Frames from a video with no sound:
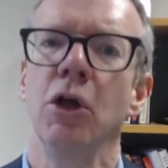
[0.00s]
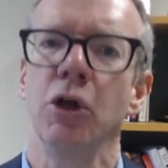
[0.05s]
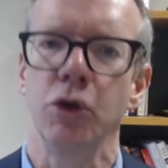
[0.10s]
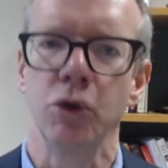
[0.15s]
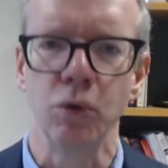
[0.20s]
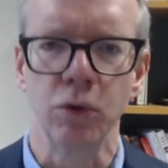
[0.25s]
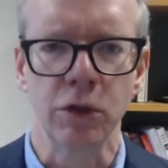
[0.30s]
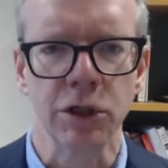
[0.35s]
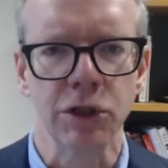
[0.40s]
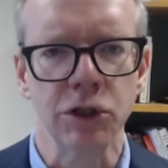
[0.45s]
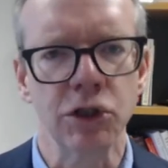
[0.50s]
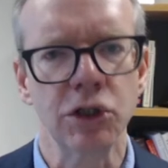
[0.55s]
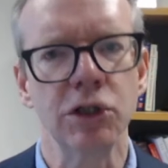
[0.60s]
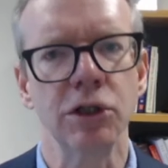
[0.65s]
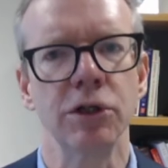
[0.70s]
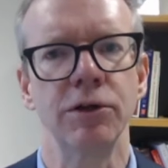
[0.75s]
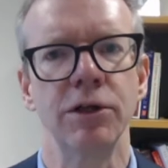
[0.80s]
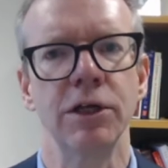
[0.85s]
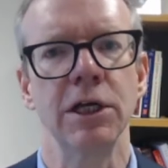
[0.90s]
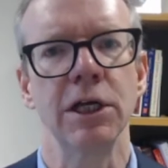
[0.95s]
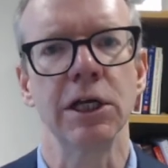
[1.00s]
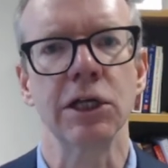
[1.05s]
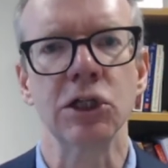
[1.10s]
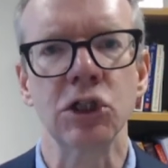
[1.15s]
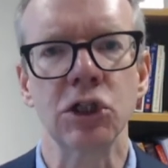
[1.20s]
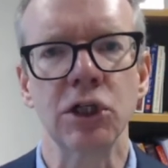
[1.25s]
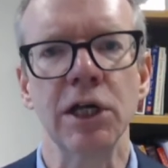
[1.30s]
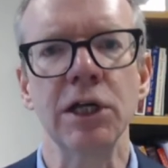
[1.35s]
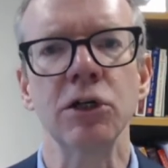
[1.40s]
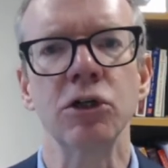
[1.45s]
You'll consider the
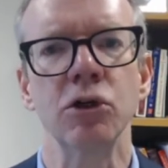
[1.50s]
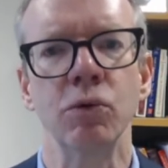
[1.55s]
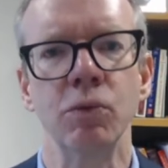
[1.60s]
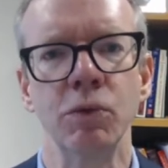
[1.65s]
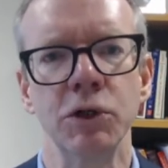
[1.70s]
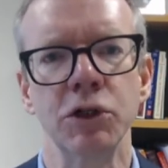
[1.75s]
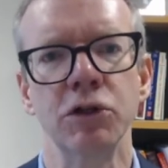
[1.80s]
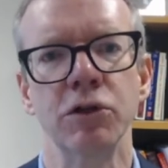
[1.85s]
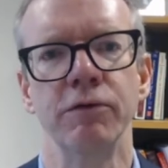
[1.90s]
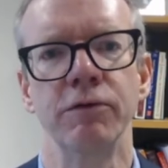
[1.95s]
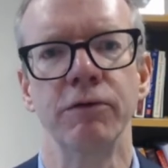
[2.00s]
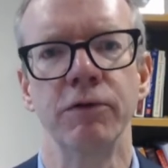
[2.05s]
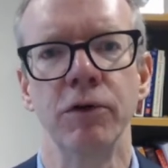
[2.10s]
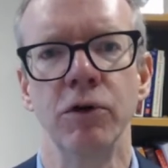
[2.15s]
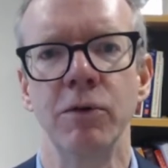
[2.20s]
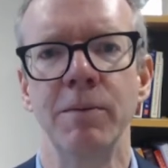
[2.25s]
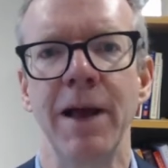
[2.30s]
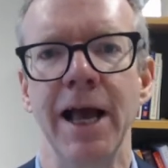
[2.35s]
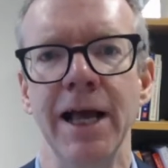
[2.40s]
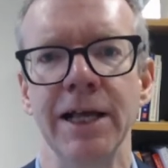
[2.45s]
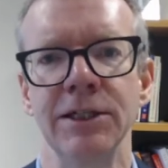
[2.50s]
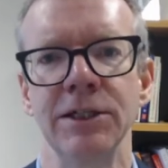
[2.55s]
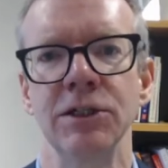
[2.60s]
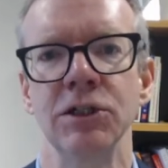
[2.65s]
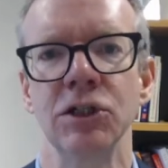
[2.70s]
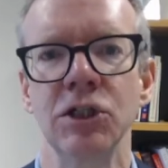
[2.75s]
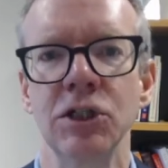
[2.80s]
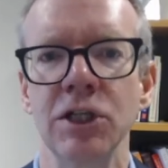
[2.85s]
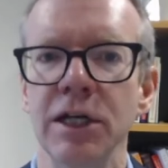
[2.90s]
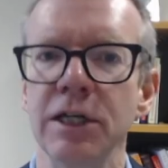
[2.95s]
extent to which the firm has
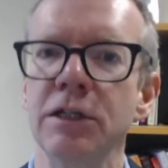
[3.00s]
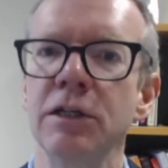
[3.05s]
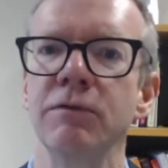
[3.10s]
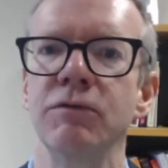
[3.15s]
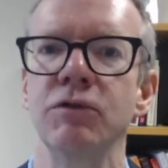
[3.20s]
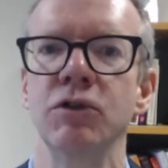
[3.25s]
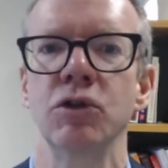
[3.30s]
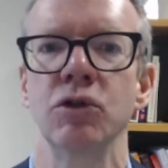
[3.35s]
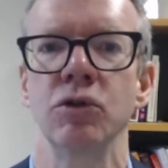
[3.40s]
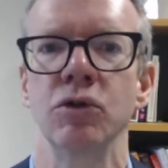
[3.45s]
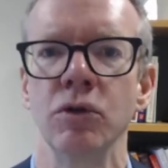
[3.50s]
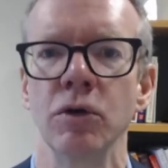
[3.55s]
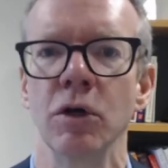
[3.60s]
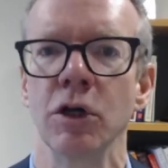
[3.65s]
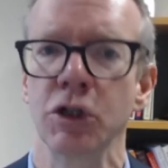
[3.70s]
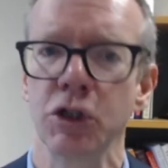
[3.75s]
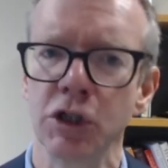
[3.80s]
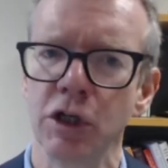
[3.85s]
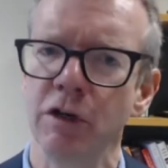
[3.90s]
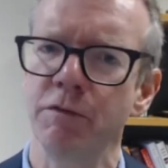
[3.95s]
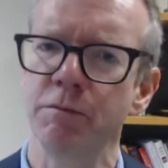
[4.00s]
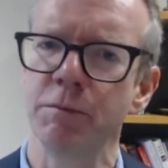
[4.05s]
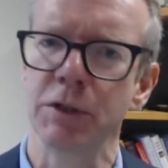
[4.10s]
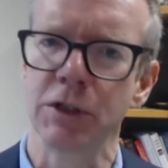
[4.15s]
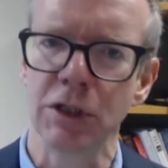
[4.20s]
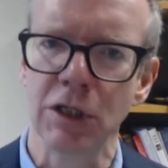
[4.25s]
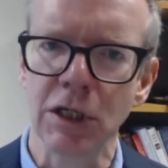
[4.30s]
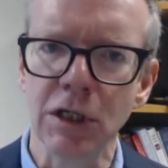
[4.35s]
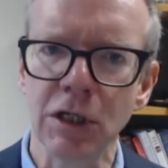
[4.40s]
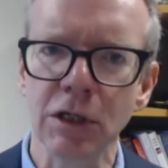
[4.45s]
incentives to achieve
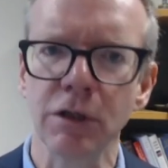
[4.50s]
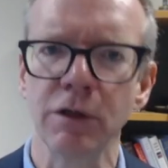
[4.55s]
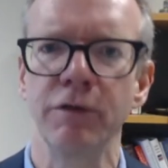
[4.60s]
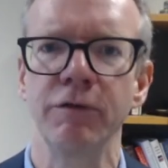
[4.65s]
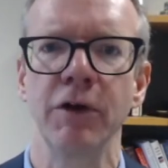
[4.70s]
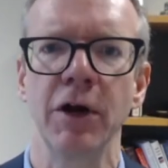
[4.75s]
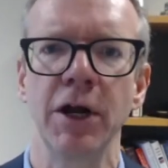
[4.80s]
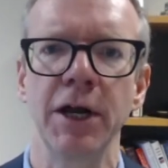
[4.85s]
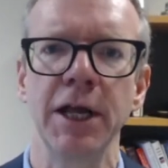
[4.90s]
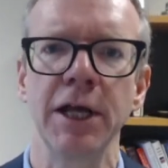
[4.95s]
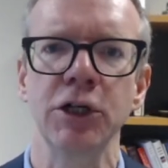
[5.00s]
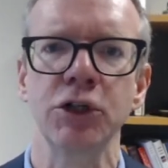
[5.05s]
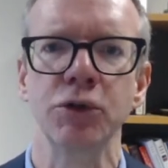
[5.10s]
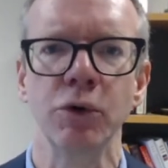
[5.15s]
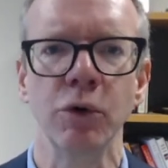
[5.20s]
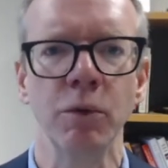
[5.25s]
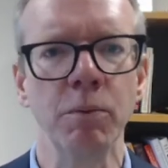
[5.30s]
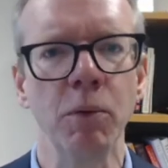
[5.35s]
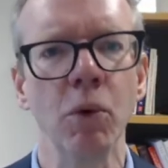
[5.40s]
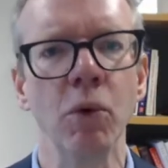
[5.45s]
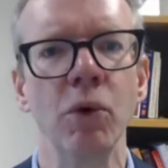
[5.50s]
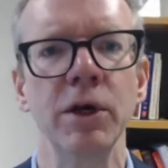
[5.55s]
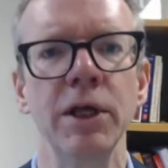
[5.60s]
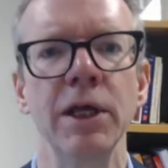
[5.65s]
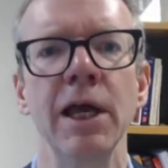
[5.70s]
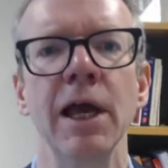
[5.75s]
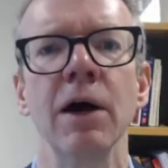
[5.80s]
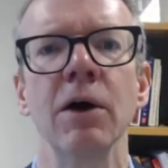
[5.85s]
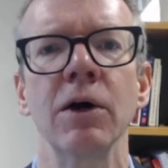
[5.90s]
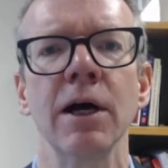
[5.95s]
particular financial reporting
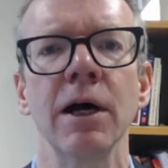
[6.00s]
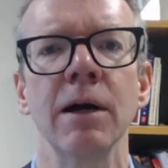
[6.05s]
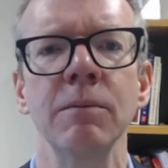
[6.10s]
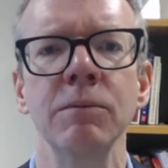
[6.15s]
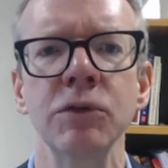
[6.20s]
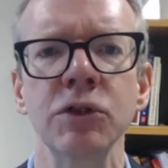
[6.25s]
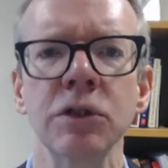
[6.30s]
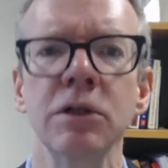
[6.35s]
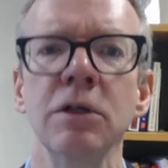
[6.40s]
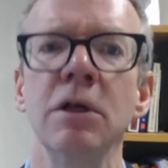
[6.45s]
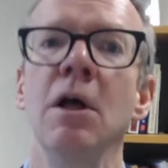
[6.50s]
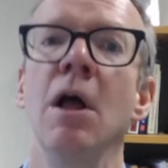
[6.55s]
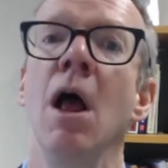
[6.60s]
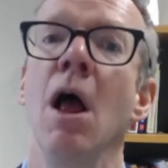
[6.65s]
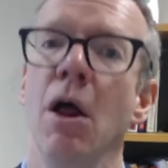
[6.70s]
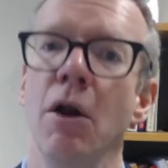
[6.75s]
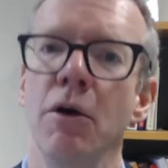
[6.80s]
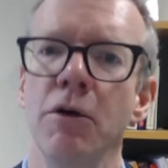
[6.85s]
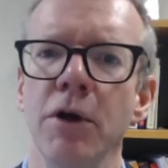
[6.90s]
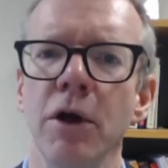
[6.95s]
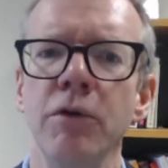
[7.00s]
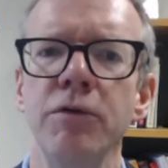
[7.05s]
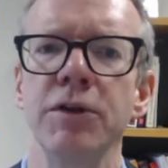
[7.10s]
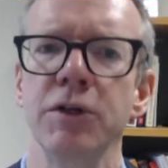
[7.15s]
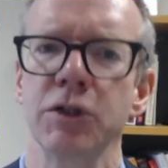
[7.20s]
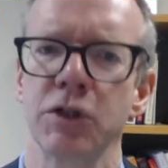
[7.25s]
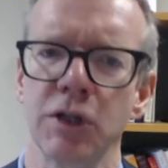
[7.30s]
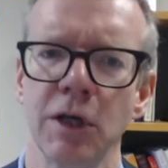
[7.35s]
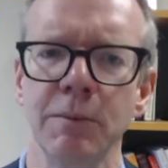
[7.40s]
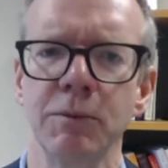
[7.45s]
outcomes. Note that
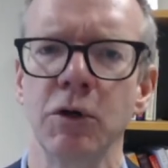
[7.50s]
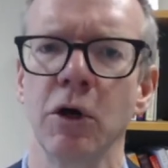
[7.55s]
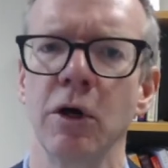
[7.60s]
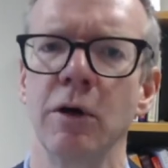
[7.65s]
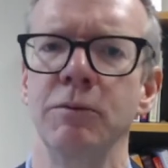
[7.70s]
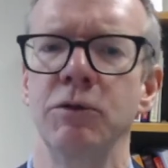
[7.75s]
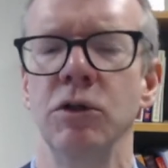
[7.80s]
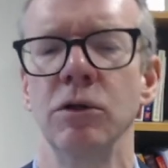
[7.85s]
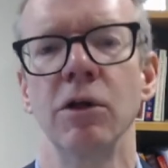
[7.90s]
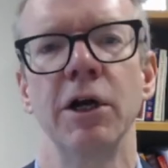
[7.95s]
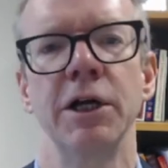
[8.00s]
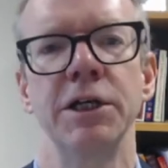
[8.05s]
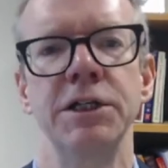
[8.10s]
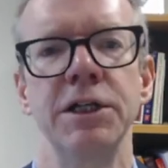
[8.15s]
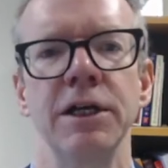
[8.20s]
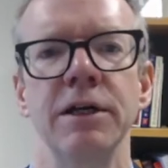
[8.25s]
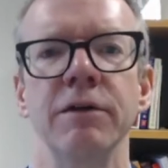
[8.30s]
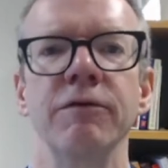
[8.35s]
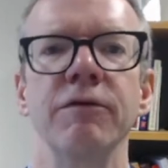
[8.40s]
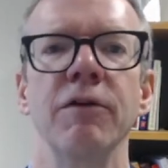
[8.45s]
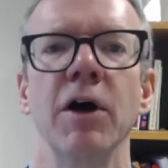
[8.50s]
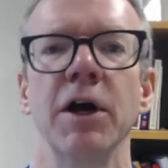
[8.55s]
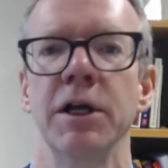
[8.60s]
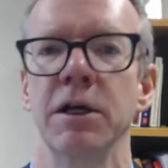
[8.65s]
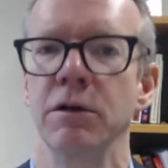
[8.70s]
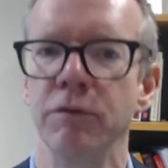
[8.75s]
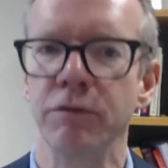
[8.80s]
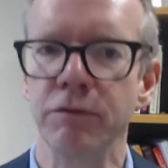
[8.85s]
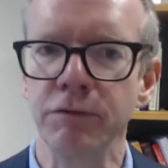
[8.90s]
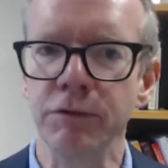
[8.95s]
sometimes you'll identify
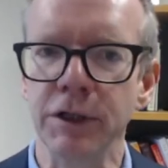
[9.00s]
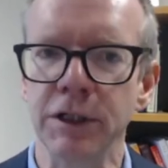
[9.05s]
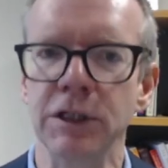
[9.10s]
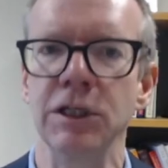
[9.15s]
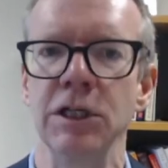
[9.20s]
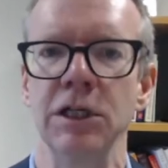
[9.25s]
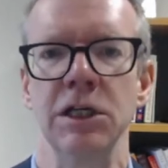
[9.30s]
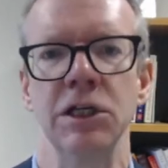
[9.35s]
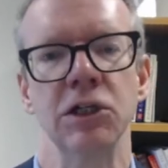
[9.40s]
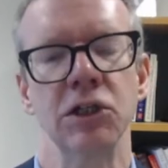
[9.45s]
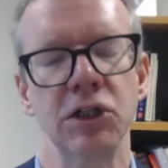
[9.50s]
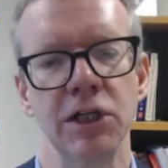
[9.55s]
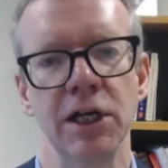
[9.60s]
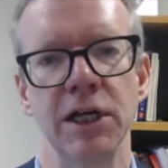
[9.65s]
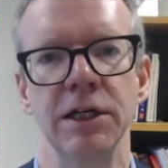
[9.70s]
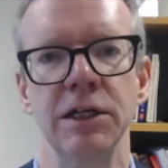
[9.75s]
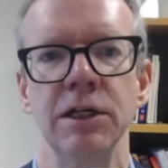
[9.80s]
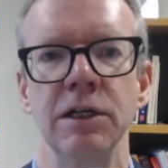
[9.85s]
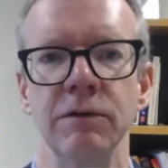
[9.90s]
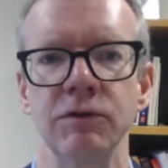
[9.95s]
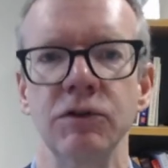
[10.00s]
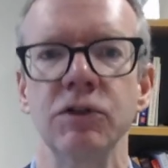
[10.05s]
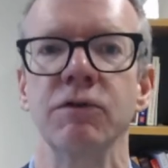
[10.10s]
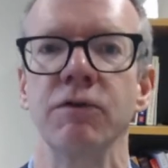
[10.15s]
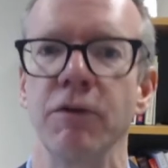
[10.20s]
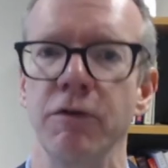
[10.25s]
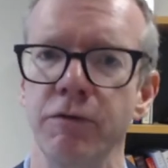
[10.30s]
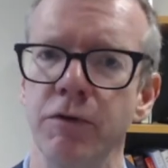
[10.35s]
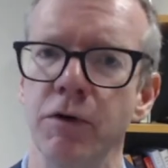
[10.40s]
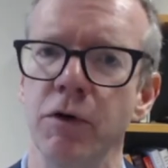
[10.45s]
conflicting incentives
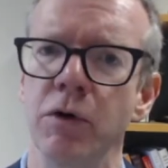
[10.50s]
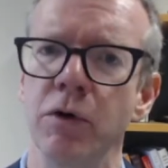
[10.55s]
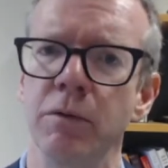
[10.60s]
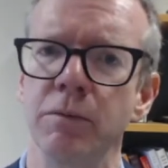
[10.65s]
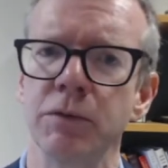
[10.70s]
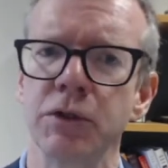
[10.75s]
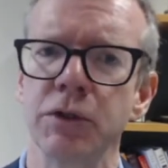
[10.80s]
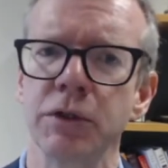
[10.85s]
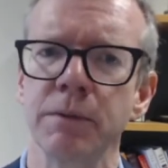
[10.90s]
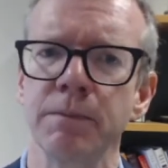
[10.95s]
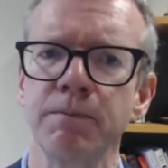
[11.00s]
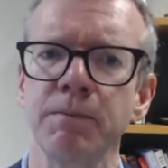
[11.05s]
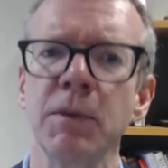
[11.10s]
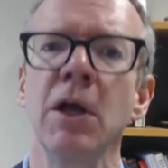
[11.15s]
for firms.